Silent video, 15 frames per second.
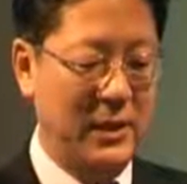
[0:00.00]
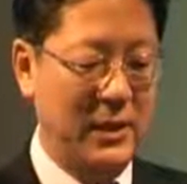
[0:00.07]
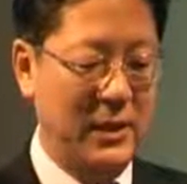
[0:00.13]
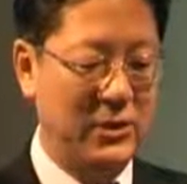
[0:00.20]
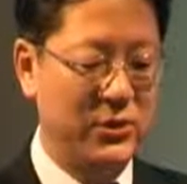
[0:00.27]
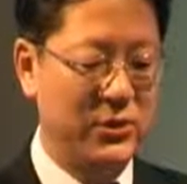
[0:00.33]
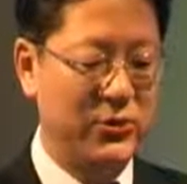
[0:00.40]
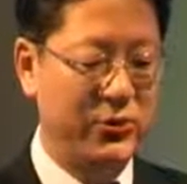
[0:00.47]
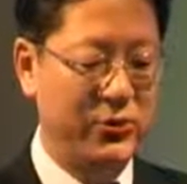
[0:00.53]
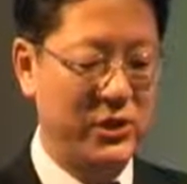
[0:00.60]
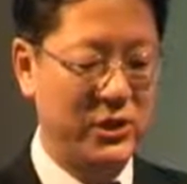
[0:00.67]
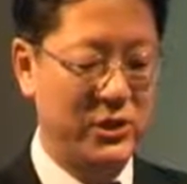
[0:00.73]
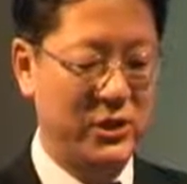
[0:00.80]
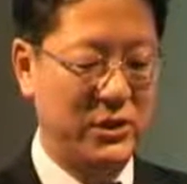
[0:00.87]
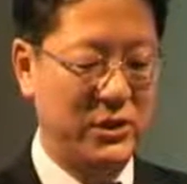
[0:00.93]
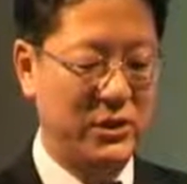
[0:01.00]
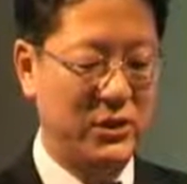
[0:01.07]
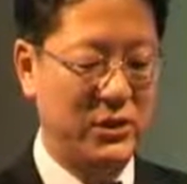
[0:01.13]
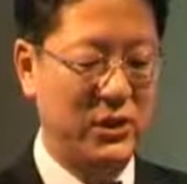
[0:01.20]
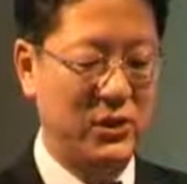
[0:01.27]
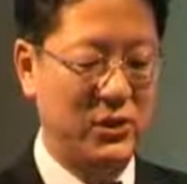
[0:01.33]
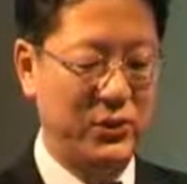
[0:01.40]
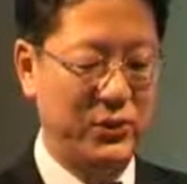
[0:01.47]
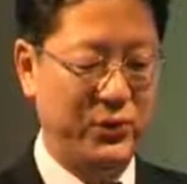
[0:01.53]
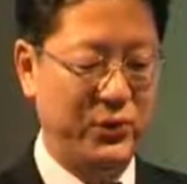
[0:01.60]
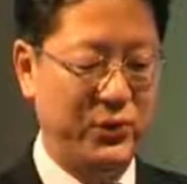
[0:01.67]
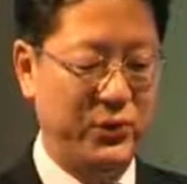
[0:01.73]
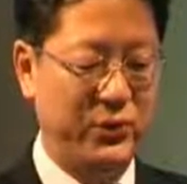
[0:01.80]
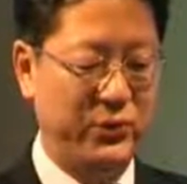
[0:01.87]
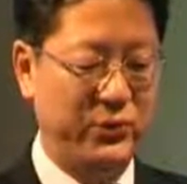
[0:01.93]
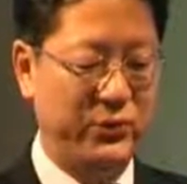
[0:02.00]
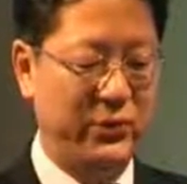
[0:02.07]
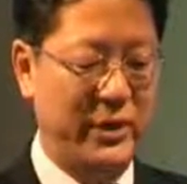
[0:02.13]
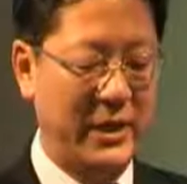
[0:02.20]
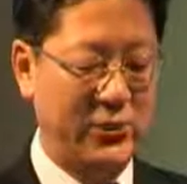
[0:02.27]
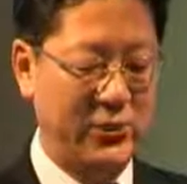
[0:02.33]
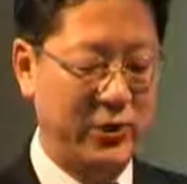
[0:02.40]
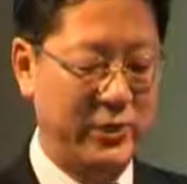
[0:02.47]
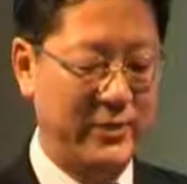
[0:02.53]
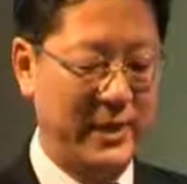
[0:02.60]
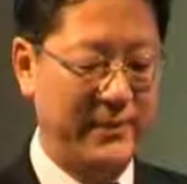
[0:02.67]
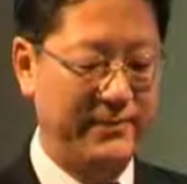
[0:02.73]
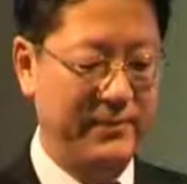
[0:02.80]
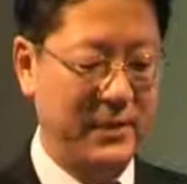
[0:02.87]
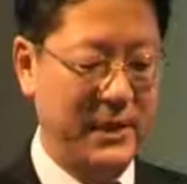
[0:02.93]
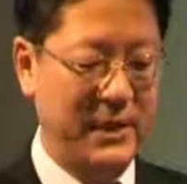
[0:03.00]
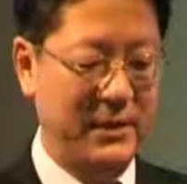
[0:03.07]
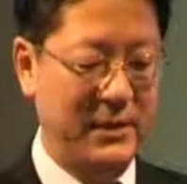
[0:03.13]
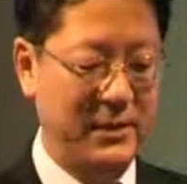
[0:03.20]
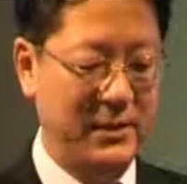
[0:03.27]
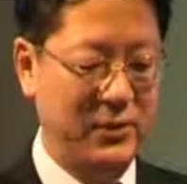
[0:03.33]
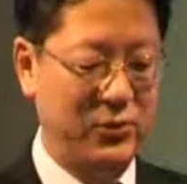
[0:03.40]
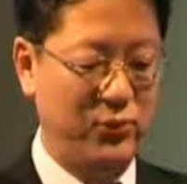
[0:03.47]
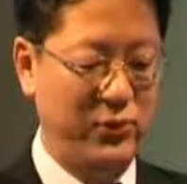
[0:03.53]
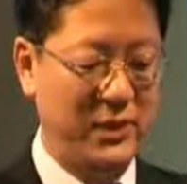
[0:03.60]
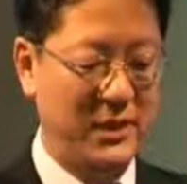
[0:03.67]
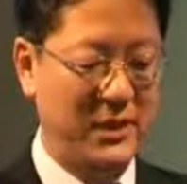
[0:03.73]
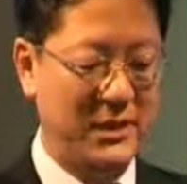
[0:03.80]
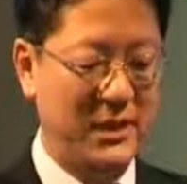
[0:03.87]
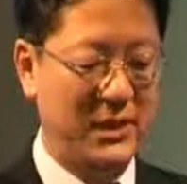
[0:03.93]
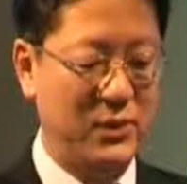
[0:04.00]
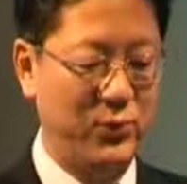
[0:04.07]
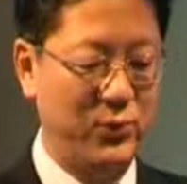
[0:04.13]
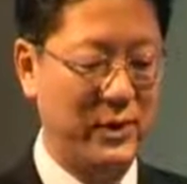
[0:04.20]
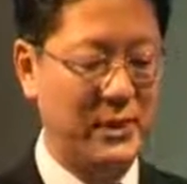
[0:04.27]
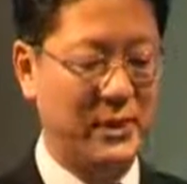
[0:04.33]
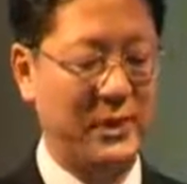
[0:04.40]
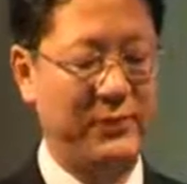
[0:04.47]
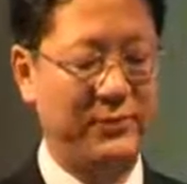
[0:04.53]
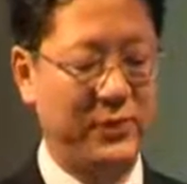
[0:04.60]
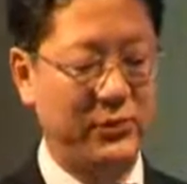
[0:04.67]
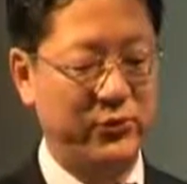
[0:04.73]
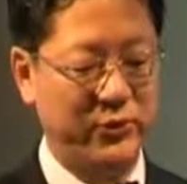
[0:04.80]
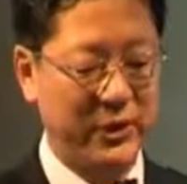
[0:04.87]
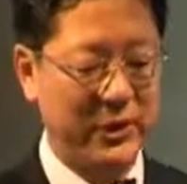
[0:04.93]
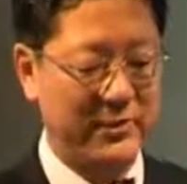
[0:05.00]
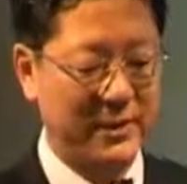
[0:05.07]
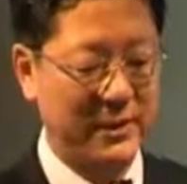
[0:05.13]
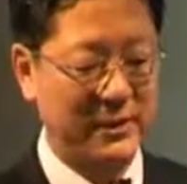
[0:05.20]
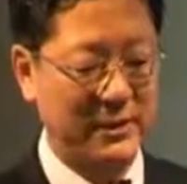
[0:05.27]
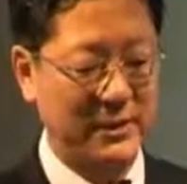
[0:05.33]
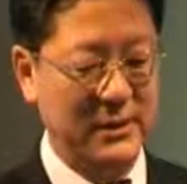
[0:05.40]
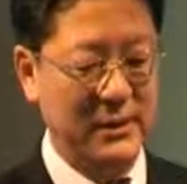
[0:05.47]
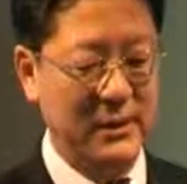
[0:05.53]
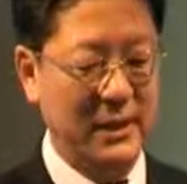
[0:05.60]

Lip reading: has switched to the eculizumab at 26 weeks after treatment.